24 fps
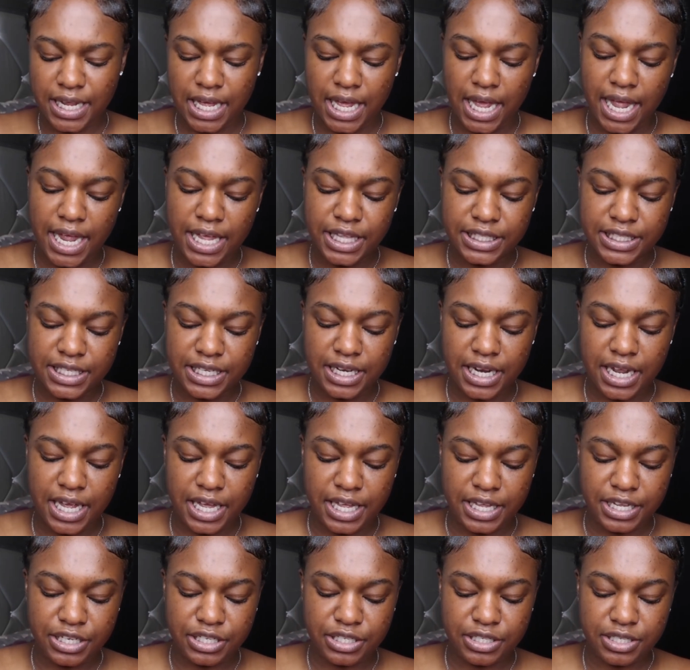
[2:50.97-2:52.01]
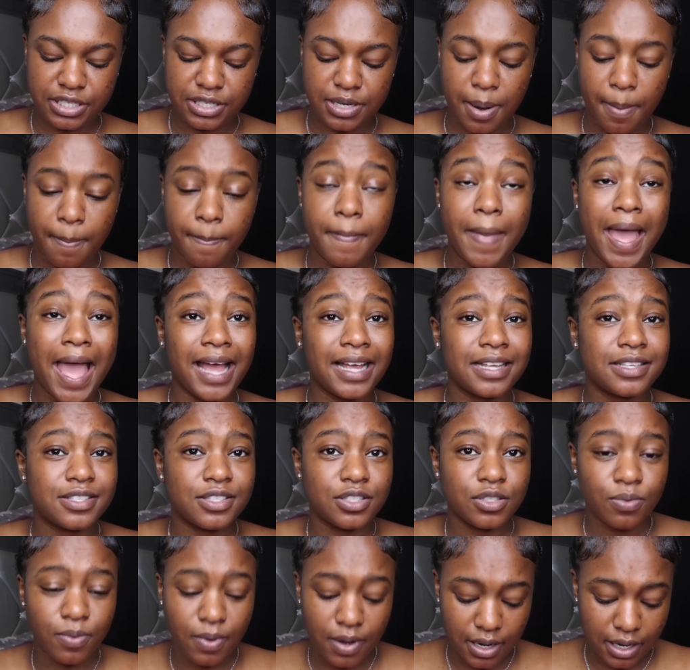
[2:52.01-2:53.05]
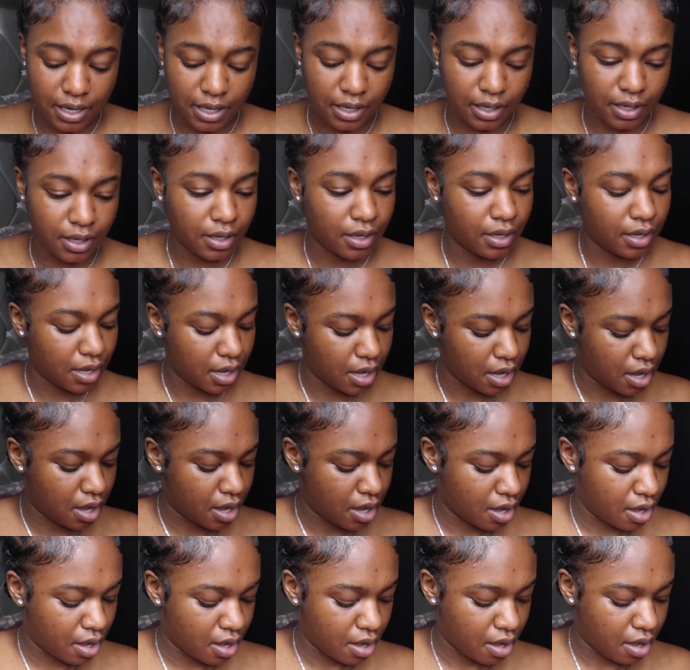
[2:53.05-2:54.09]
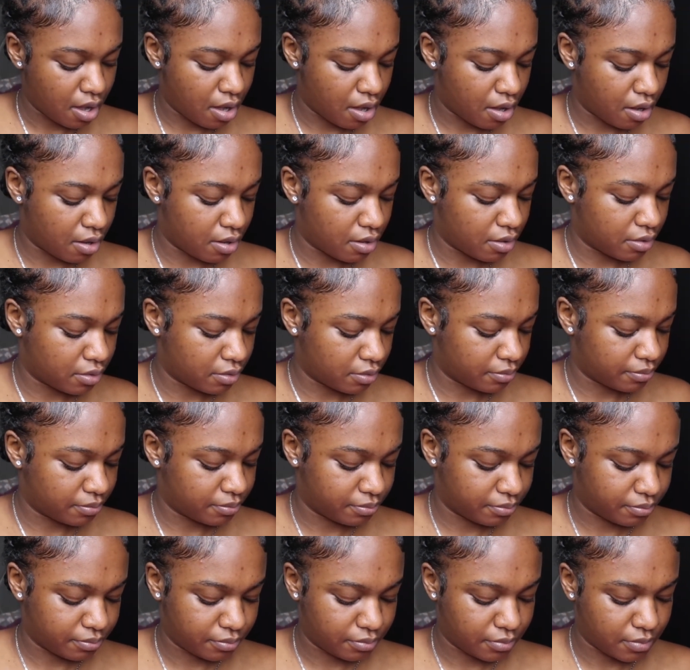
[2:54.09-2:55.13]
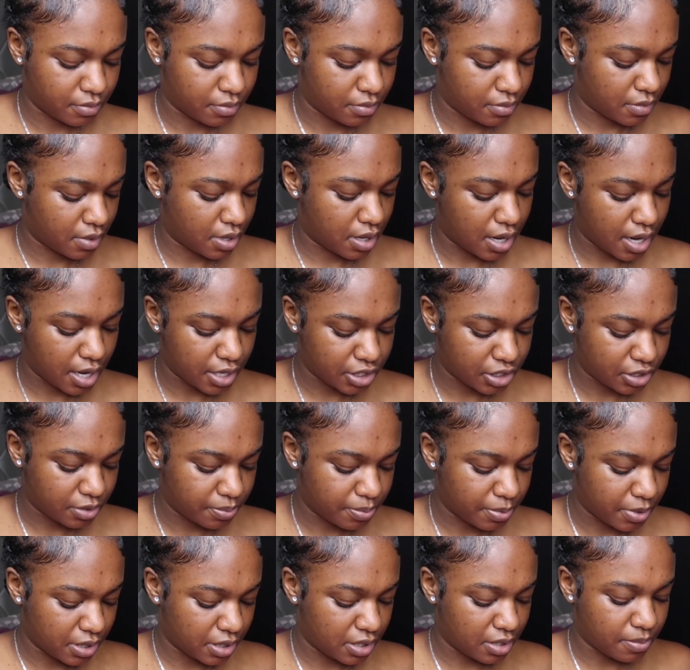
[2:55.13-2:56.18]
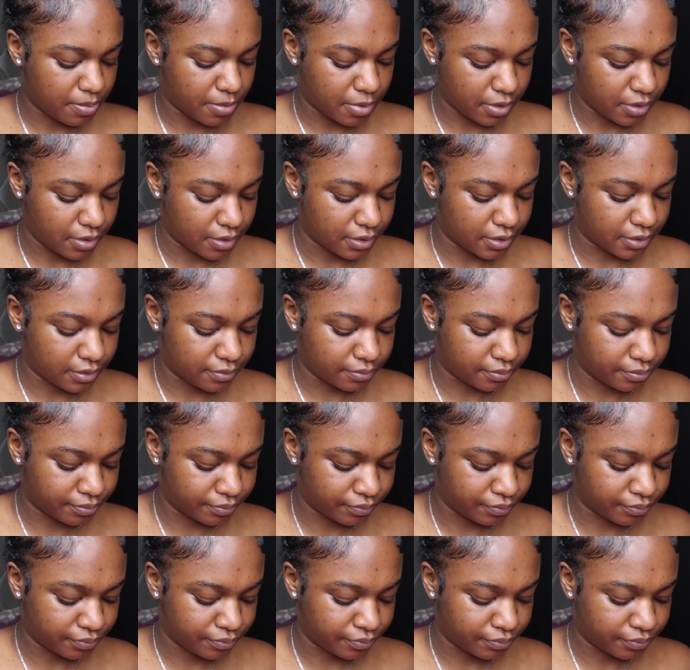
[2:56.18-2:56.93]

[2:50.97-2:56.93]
to 18 inch, max 20. And I just put them on.